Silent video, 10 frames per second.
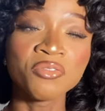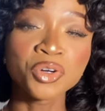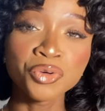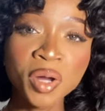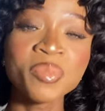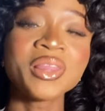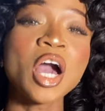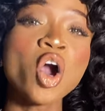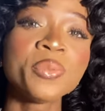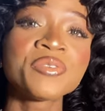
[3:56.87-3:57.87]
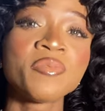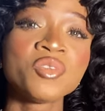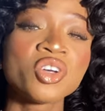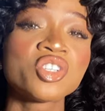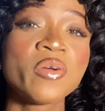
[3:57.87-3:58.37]
cream that comes from
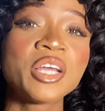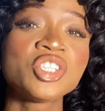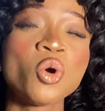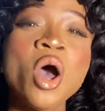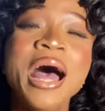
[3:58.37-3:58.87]
Dr. Rashel.